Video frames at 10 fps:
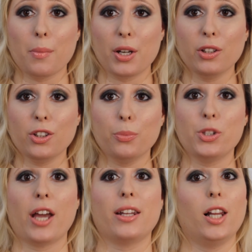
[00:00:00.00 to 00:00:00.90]
my YouTube
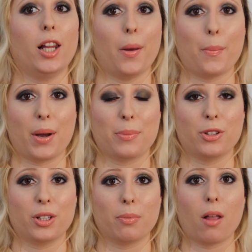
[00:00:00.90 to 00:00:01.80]
channel, my
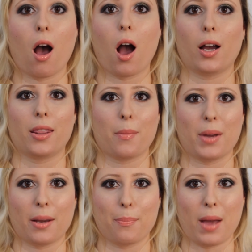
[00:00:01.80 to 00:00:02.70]
beauty blog, the
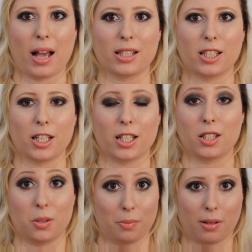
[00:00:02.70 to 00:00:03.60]
Makeup
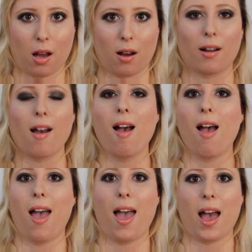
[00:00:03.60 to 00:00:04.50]
Magazine's blog,
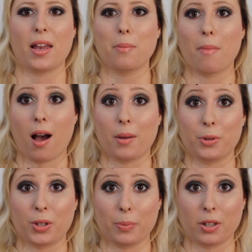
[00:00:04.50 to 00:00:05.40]
and my
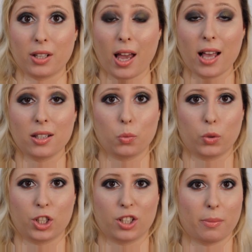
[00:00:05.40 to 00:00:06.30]
beauty podcast,
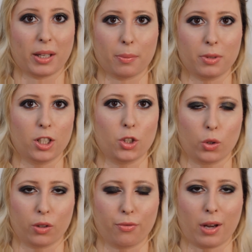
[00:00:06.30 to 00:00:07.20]
which is the Makeup Niche.
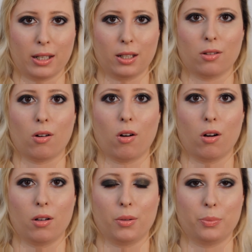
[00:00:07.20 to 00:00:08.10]
You can find it
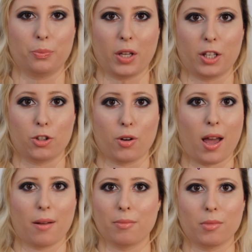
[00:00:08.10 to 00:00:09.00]
at
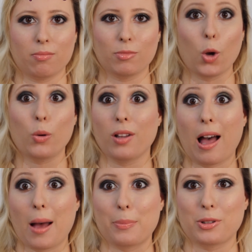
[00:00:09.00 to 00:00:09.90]
your
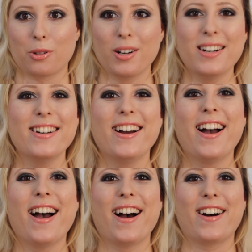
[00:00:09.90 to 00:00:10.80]
local app store
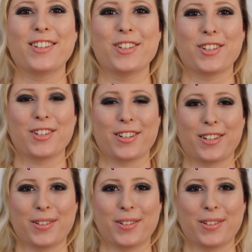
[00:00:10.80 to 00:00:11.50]
on your